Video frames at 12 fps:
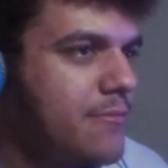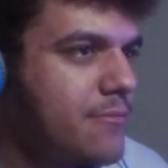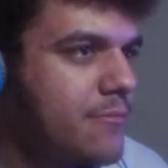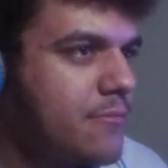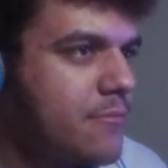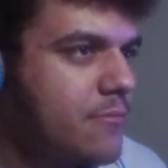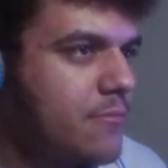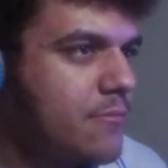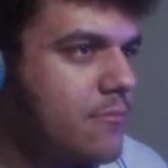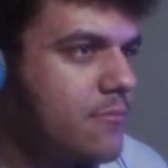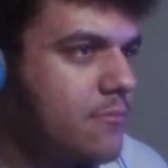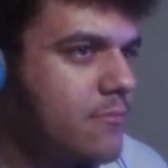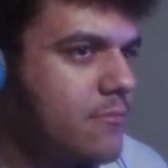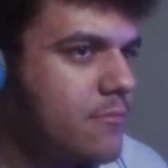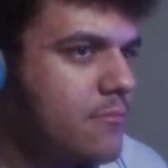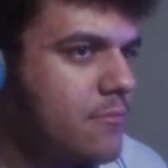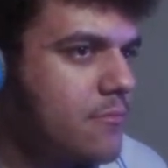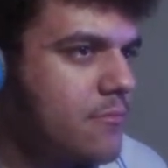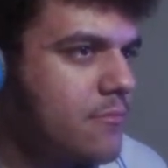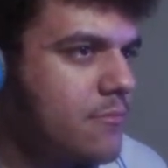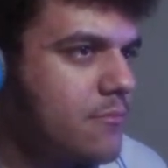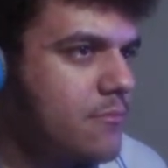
(no one is talking)